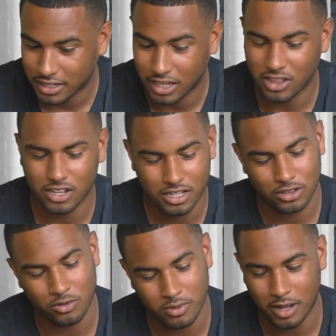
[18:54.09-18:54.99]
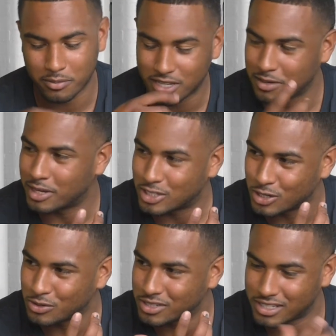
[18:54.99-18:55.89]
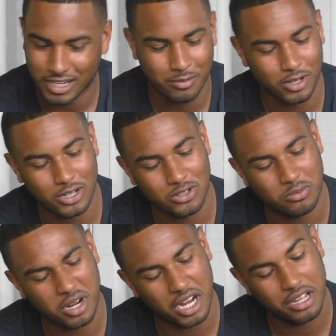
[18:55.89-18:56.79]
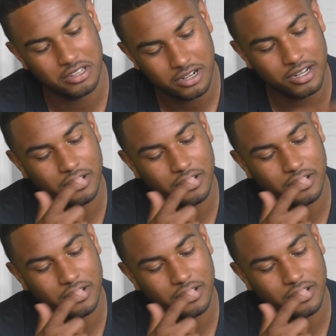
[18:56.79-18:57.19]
I'm eating my toast and I'm looking through my calendar.